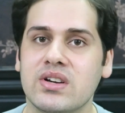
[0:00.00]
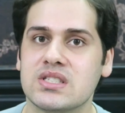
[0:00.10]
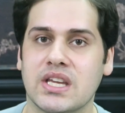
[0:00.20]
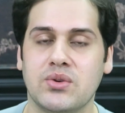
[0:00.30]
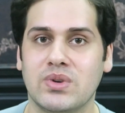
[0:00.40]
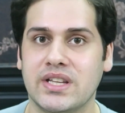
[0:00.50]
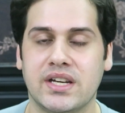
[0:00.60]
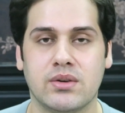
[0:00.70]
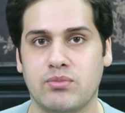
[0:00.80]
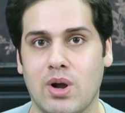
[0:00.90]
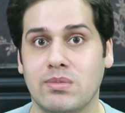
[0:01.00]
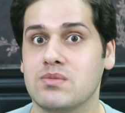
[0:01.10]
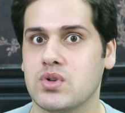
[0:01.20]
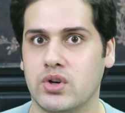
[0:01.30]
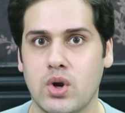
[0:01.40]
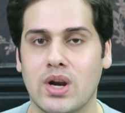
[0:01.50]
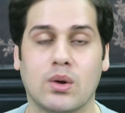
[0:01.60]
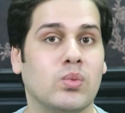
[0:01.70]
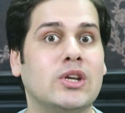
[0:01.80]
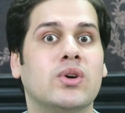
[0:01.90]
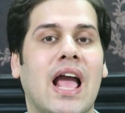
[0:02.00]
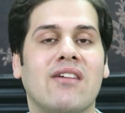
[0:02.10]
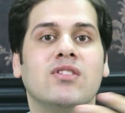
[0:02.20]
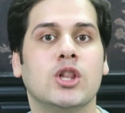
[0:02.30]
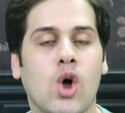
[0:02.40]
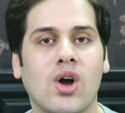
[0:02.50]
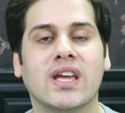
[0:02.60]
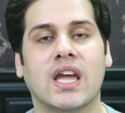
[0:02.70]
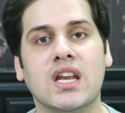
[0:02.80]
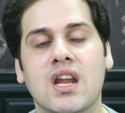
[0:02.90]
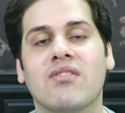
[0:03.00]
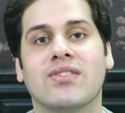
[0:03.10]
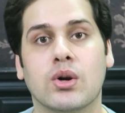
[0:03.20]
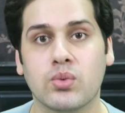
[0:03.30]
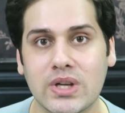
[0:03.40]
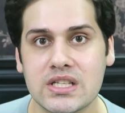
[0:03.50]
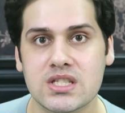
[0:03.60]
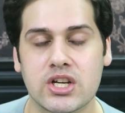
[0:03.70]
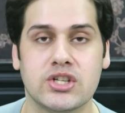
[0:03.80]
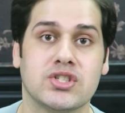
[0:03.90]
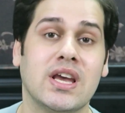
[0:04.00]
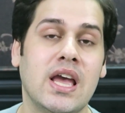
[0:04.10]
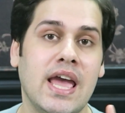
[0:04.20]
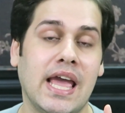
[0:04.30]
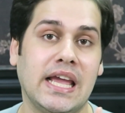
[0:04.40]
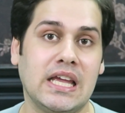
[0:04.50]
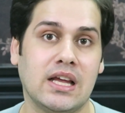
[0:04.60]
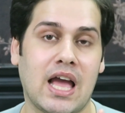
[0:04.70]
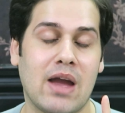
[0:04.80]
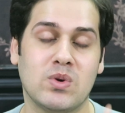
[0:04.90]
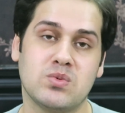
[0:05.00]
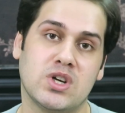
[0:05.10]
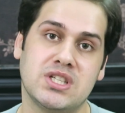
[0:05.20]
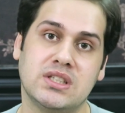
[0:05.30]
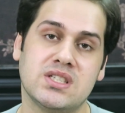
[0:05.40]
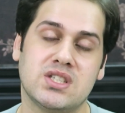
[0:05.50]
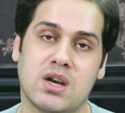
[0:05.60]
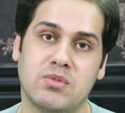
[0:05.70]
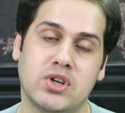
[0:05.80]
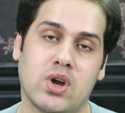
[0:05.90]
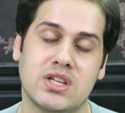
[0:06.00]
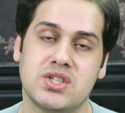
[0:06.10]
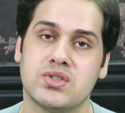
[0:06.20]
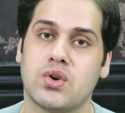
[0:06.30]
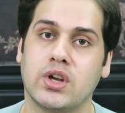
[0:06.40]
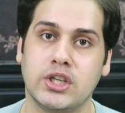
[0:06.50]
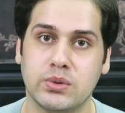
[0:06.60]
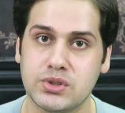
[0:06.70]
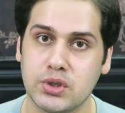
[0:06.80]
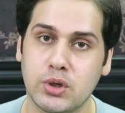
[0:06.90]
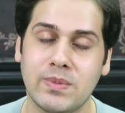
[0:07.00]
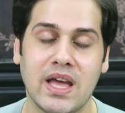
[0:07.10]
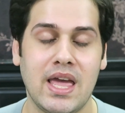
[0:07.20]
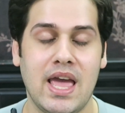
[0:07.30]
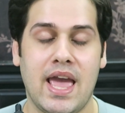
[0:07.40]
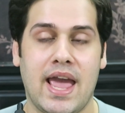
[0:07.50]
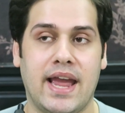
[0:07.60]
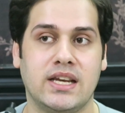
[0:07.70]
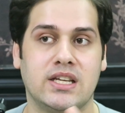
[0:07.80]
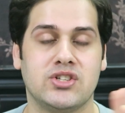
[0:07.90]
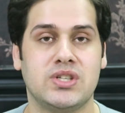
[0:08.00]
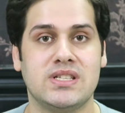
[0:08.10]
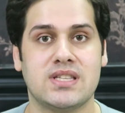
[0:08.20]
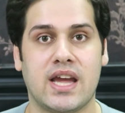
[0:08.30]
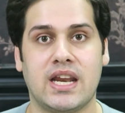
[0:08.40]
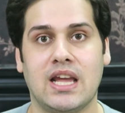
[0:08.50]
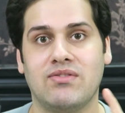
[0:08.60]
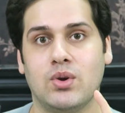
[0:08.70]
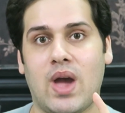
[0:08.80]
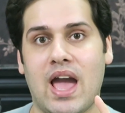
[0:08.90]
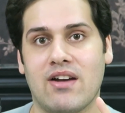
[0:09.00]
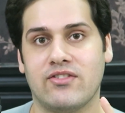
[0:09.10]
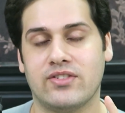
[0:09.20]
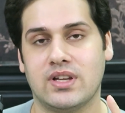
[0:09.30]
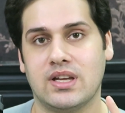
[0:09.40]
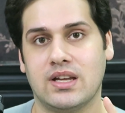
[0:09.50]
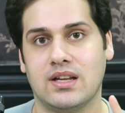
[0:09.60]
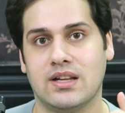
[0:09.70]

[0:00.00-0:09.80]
other skin-related problems or not. We don't have long enough research. I was watching this dermatologist on YouTube, and she said if you have